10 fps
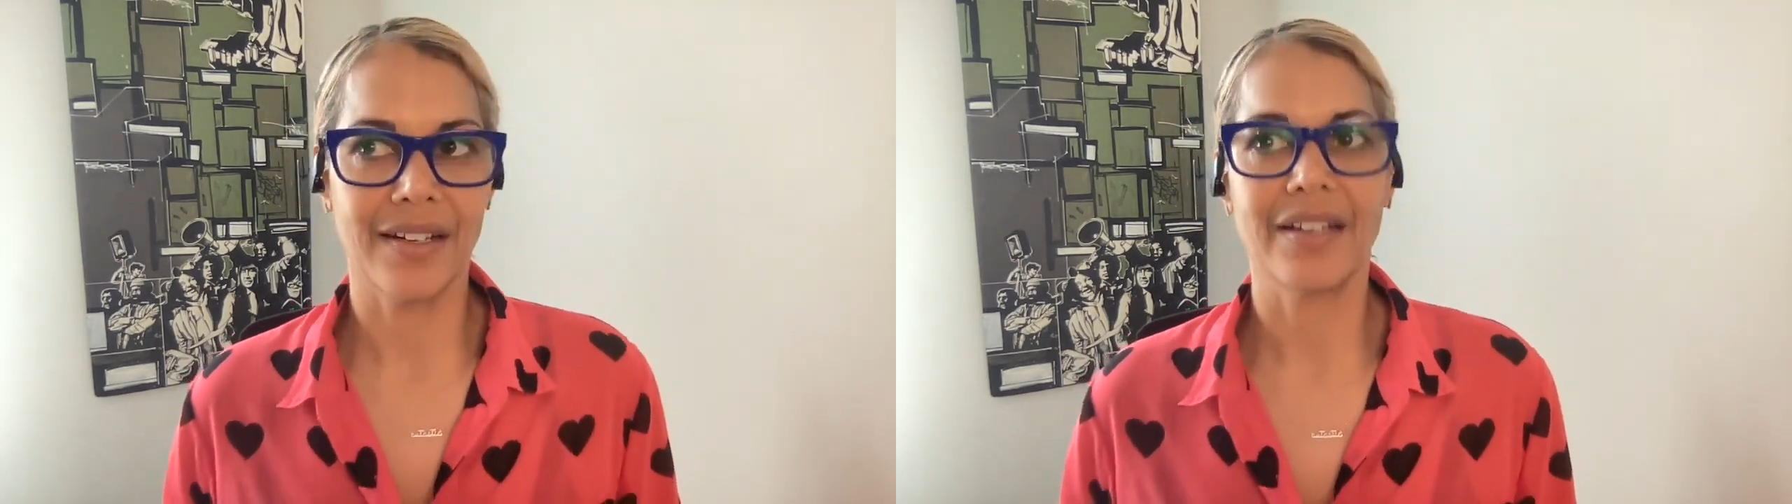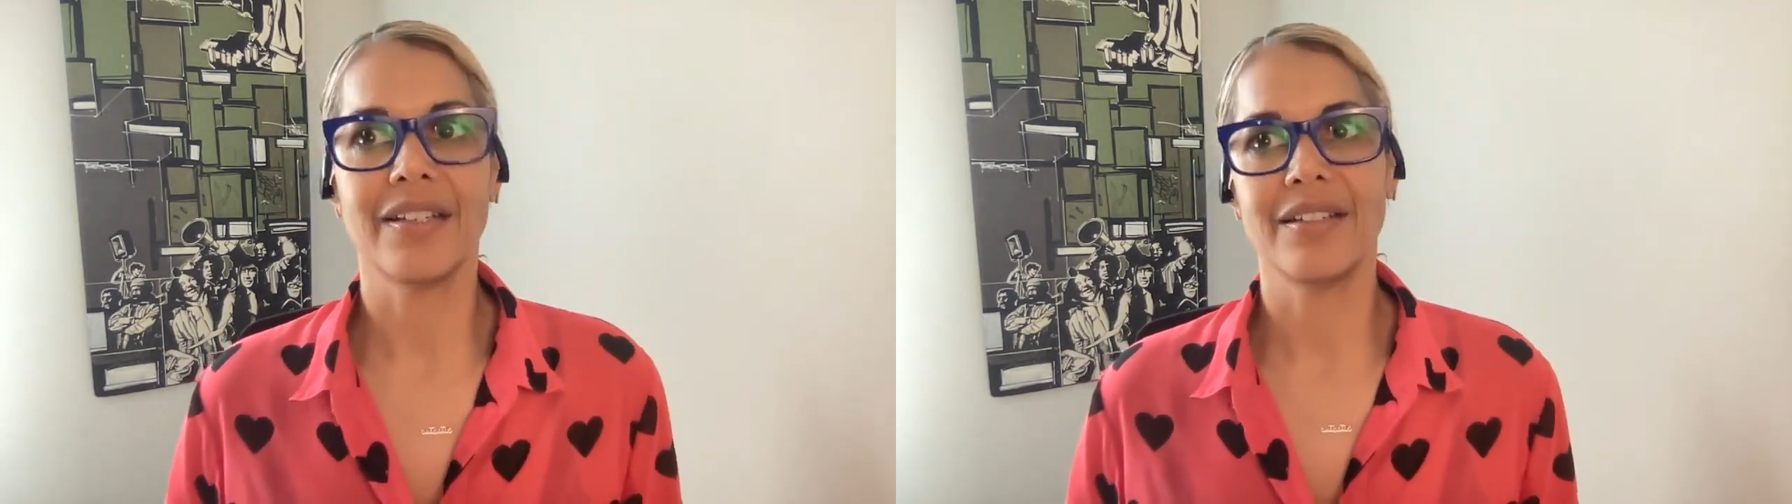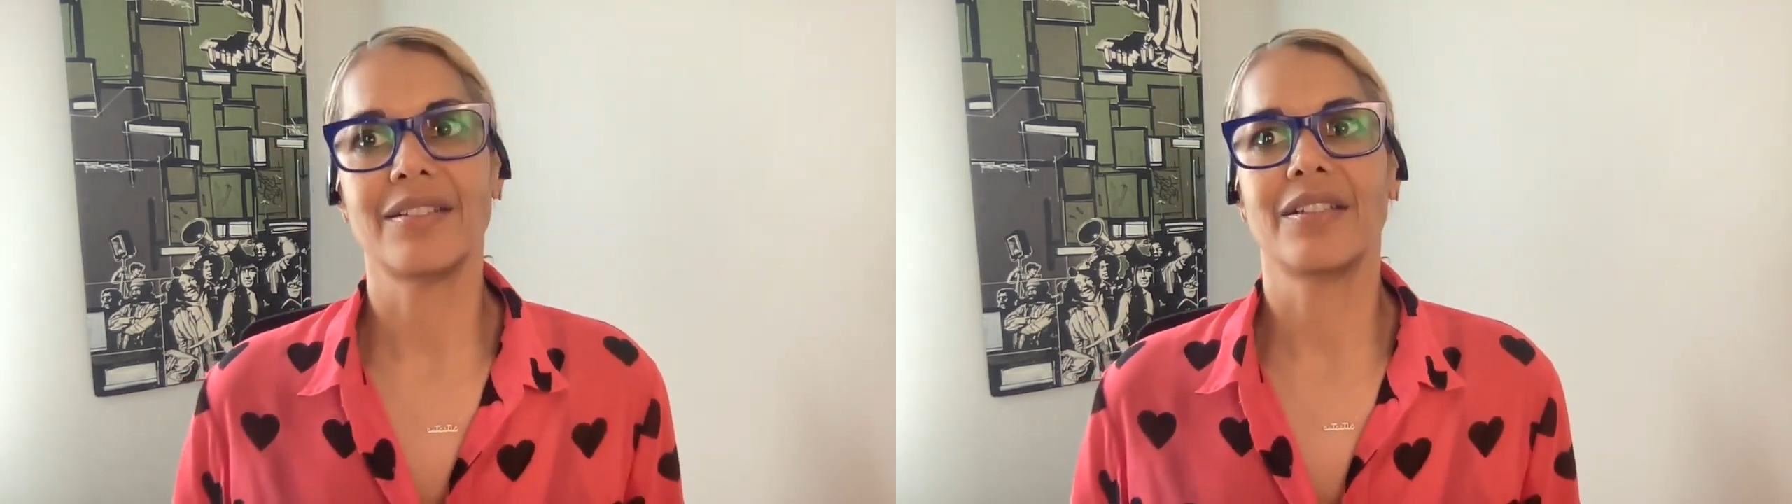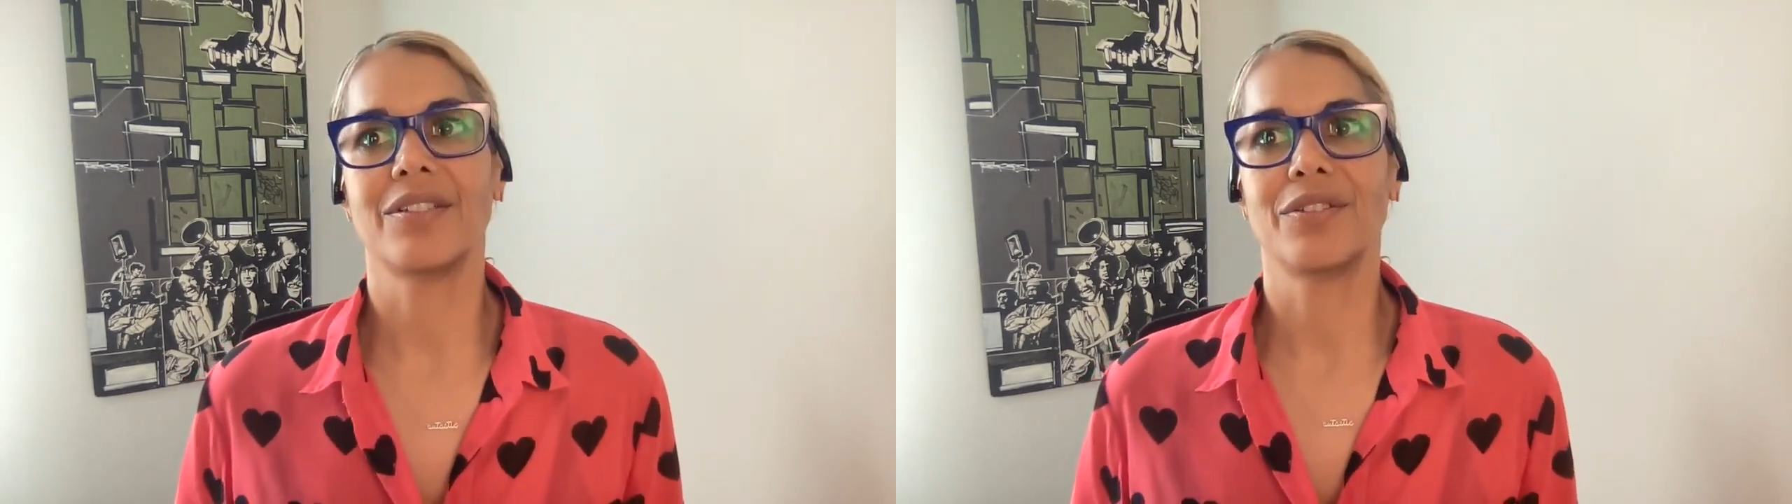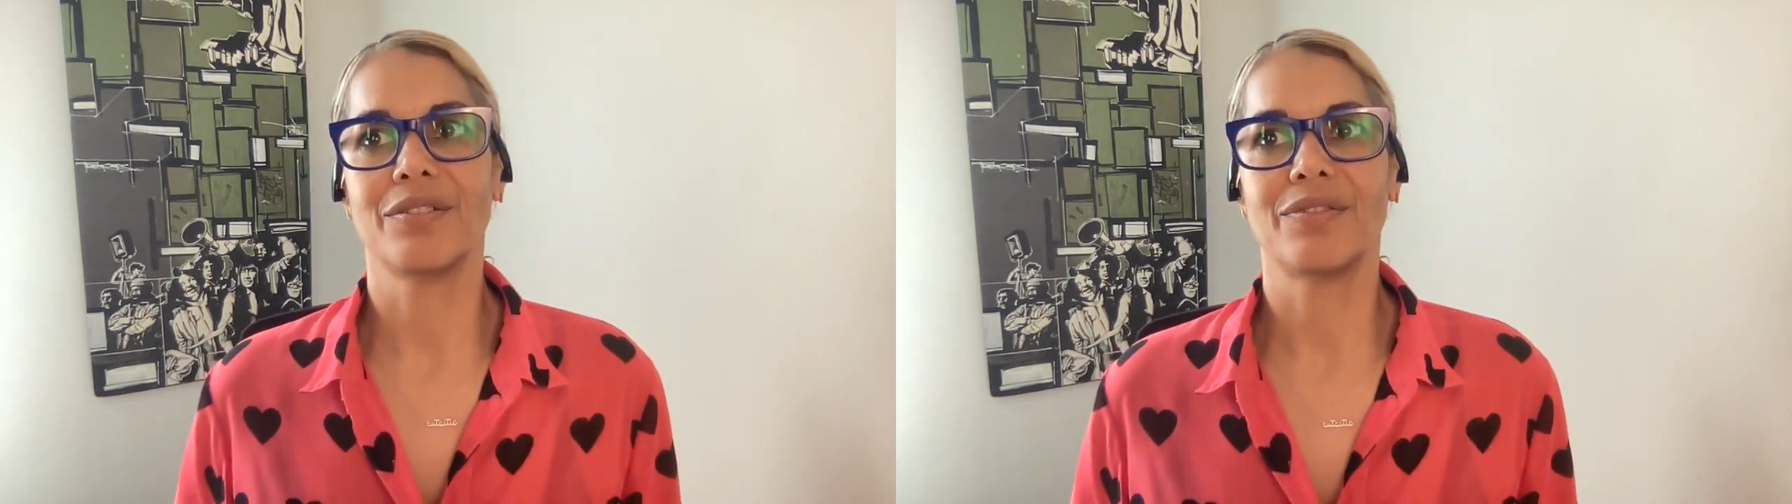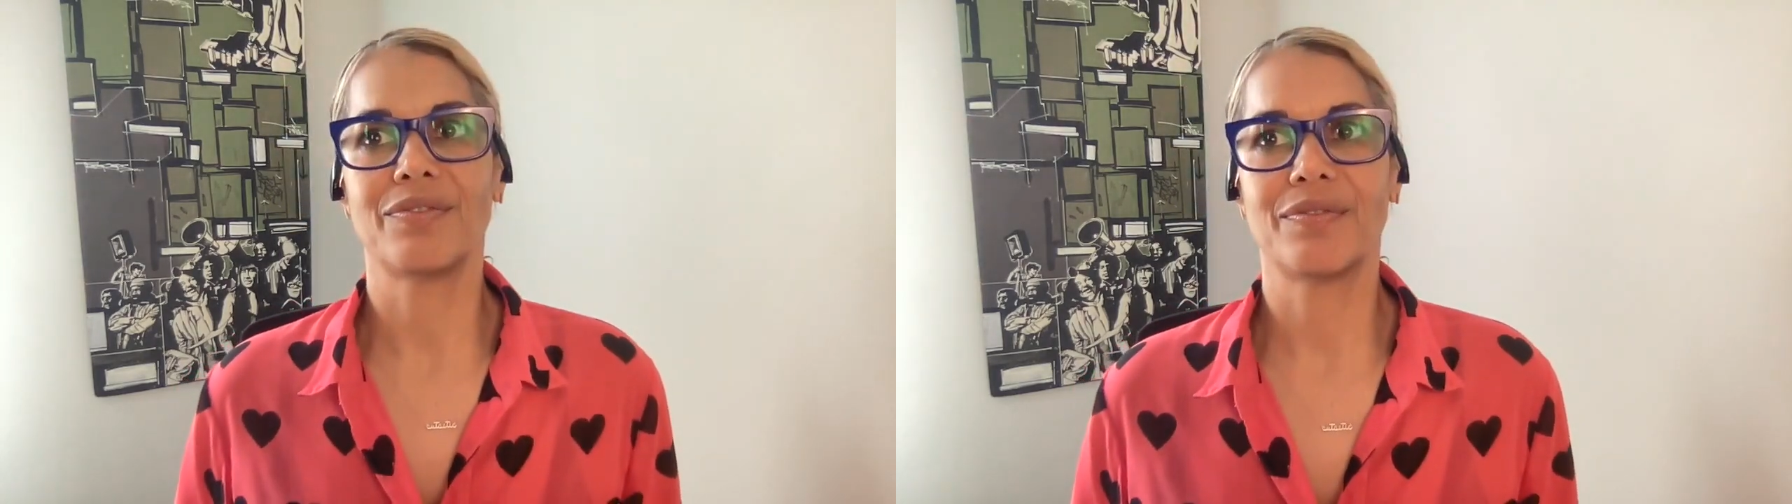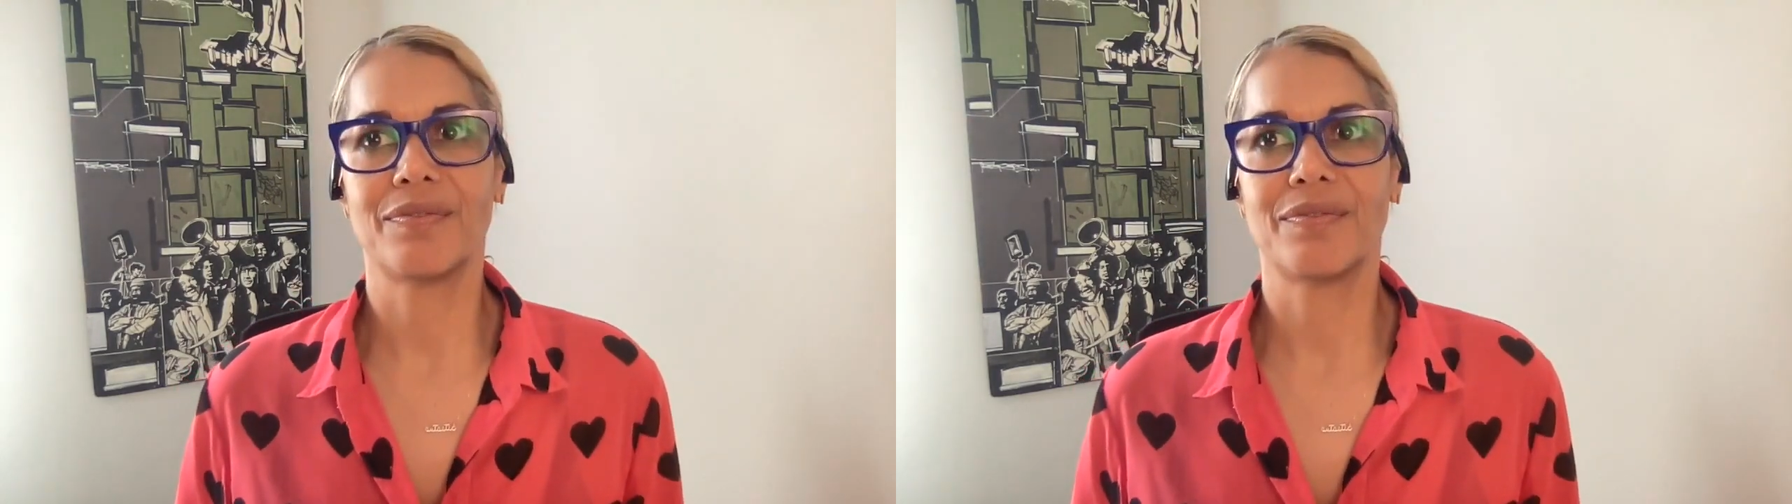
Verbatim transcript: not easy to